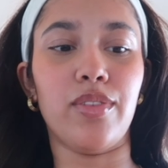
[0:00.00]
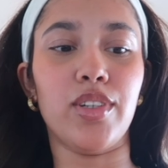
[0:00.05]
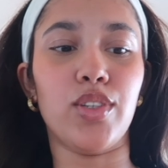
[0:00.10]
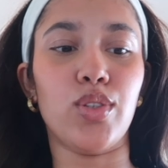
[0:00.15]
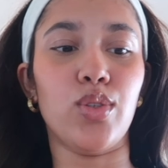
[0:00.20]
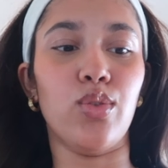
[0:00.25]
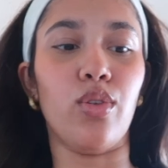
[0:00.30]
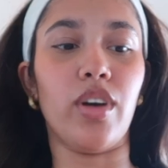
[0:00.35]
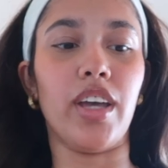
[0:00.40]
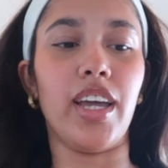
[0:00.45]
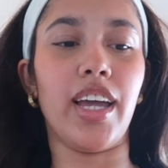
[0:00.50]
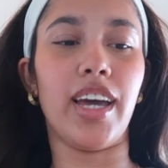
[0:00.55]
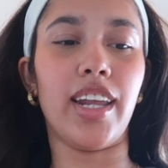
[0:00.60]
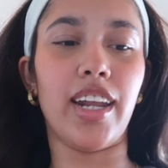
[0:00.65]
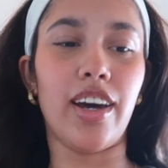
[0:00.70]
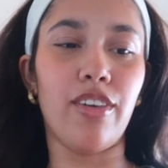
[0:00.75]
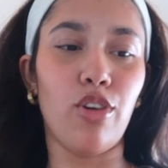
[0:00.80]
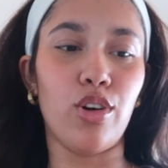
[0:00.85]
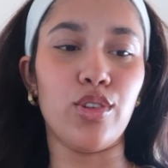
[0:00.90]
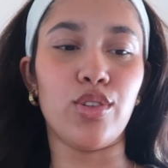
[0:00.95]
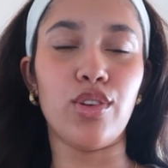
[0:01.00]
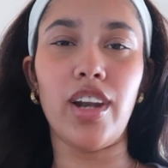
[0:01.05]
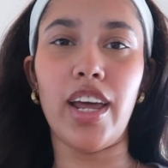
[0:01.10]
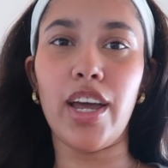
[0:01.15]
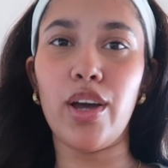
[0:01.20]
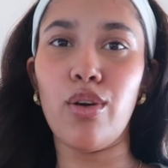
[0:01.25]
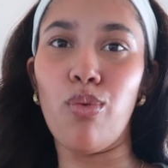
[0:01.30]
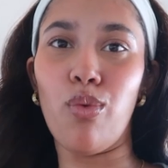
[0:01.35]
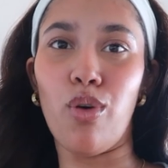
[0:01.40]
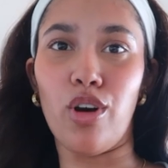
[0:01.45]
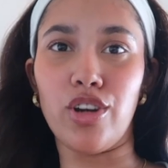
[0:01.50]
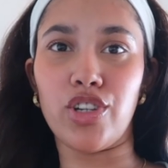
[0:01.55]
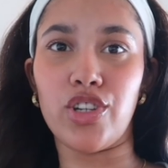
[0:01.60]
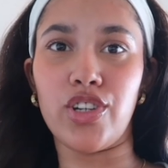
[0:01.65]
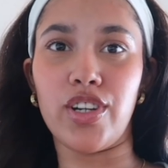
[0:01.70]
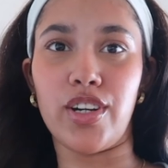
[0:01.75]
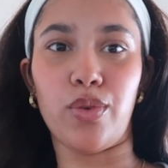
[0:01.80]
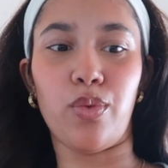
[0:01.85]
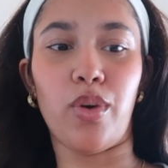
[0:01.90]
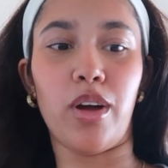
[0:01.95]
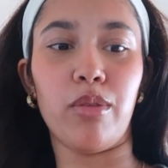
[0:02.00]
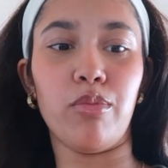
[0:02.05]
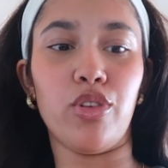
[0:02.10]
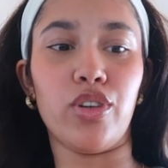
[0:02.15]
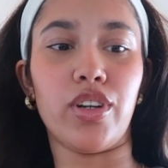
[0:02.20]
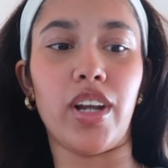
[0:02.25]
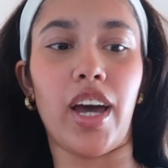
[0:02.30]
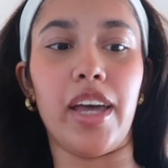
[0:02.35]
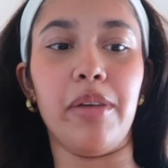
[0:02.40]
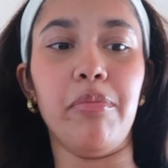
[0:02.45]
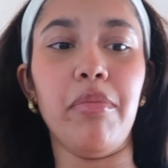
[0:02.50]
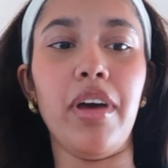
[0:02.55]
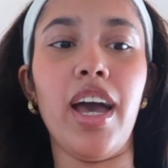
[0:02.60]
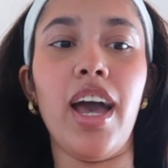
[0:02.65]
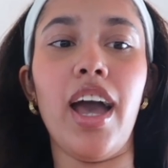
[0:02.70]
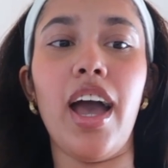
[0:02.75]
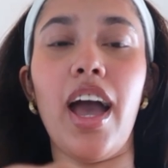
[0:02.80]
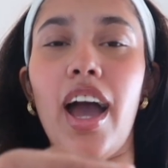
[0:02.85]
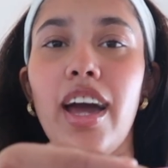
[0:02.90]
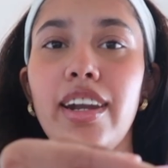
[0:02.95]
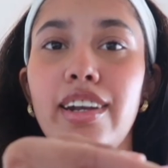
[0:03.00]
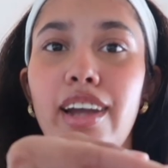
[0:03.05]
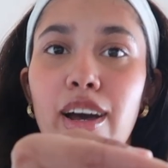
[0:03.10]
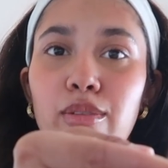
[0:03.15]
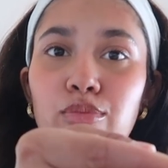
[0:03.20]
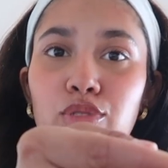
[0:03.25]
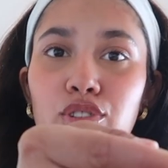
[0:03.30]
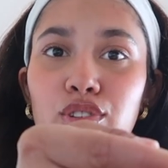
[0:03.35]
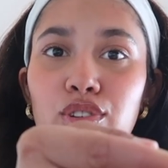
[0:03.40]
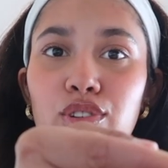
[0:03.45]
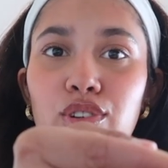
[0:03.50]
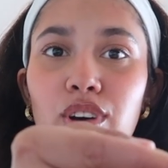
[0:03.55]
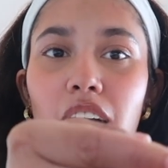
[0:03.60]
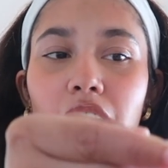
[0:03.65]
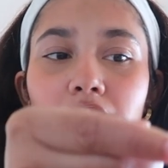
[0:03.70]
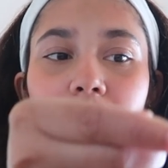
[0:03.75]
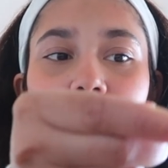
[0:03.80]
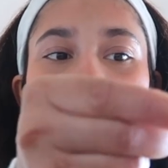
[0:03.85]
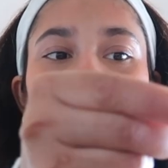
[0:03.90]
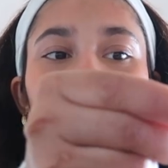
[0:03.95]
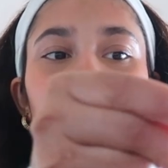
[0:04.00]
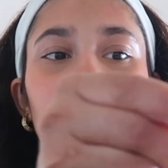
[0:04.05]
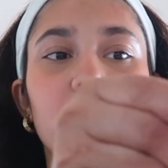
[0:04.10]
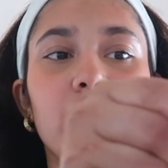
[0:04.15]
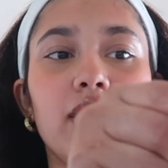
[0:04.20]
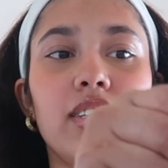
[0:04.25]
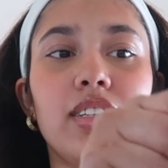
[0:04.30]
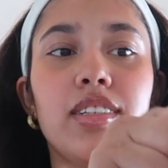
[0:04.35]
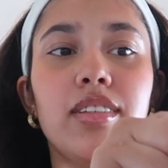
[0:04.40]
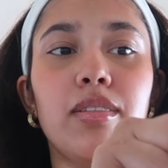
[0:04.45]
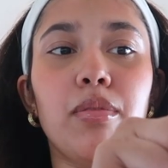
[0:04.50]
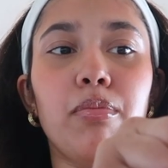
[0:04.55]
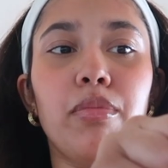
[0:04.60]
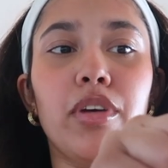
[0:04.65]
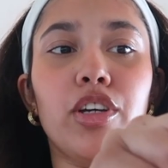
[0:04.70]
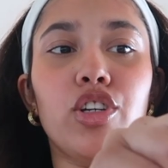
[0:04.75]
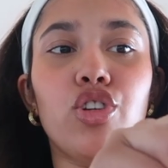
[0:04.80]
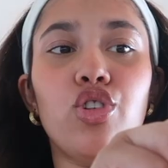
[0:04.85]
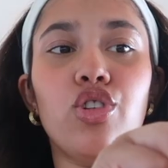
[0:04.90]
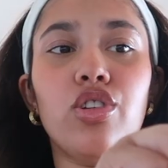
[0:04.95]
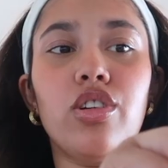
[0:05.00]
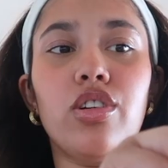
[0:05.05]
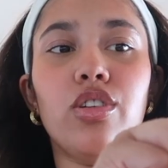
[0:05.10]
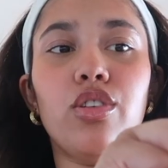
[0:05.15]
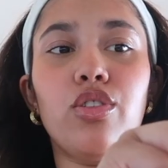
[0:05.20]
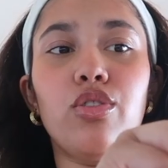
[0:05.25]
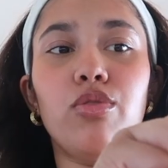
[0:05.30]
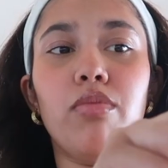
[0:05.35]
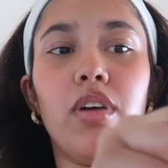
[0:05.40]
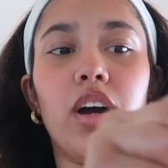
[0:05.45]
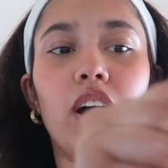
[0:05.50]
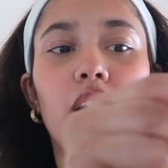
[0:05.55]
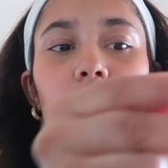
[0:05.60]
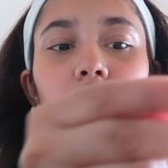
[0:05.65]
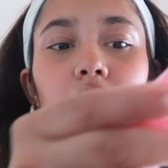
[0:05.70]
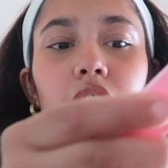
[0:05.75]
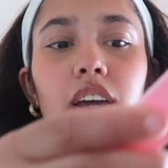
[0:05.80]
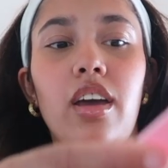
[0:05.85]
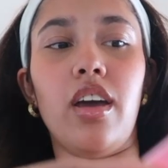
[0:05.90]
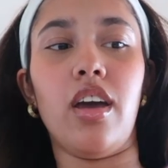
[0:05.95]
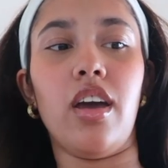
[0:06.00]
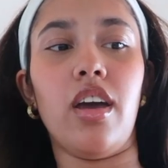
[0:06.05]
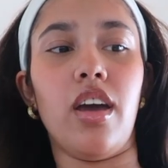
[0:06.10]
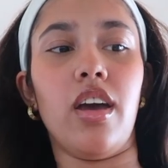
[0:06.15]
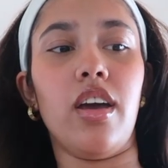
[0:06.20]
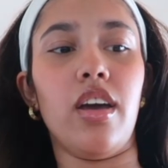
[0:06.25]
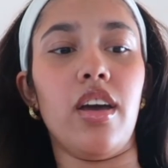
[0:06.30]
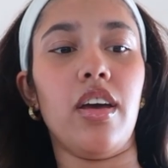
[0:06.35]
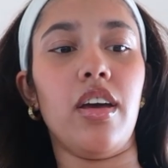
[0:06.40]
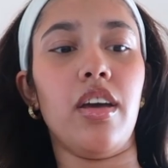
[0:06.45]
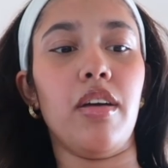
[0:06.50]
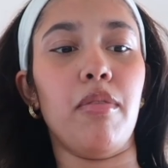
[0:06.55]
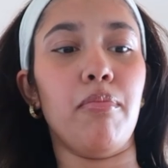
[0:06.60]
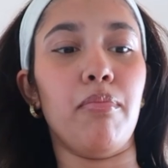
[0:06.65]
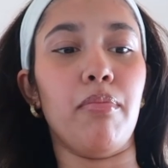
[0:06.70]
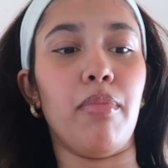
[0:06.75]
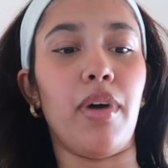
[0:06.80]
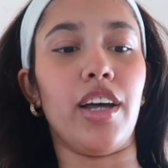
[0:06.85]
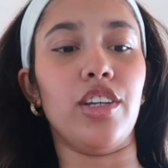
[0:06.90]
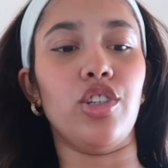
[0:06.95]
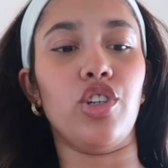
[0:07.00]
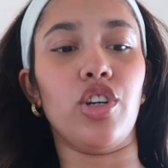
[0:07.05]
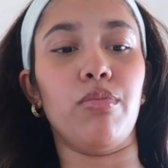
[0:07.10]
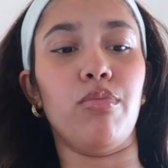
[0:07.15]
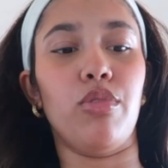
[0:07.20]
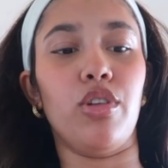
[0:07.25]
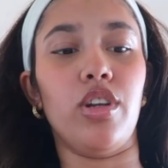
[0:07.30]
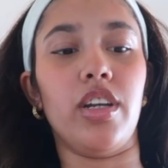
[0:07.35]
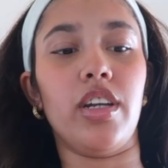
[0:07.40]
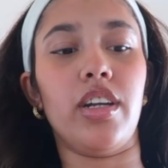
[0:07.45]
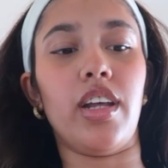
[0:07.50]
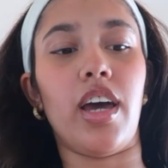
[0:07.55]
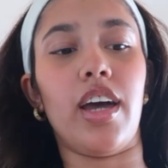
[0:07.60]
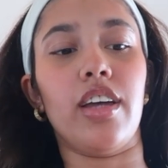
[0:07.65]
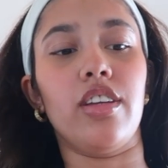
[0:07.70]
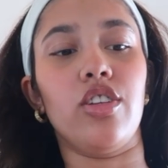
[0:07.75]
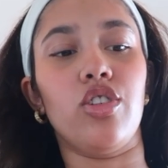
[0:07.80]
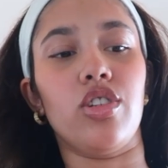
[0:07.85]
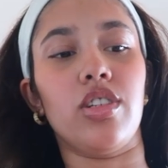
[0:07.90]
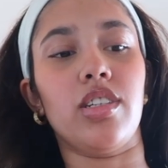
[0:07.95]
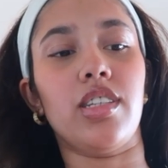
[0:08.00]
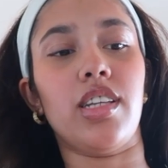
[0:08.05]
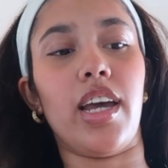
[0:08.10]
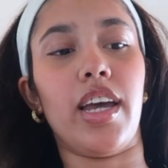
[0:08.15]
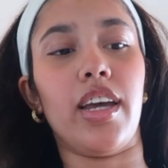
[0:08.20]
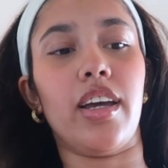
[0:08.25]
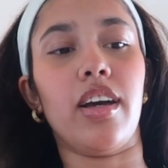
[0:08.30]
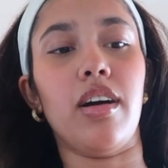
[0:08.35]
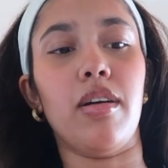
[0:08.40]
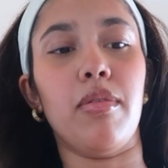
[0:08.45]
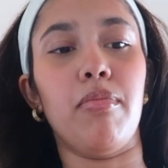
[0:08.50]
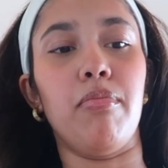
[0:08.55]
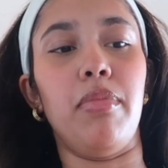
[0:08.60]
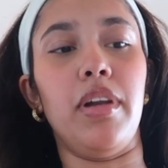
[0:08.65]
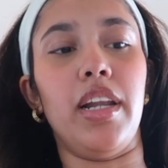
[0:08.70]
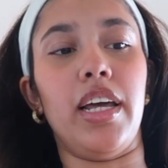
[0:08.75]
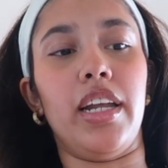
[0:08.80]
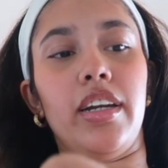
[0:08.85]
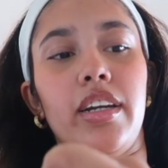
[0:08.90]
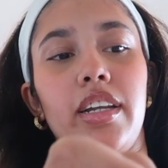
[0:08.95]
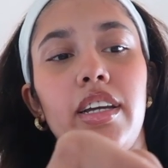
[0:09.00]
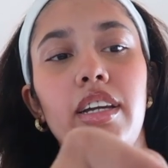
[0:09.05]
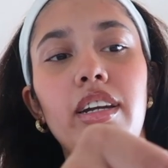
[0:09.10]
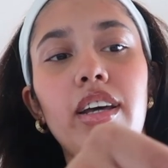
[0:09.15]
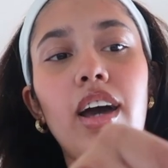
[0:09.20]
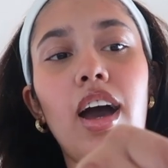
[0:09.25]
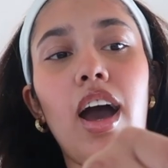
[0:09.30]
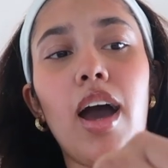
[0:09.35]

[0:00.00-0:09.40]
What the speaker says: was soaking, and I've also like washed it one more time, and now I'm just going to add this mixture to my magic bullet and just like blend it.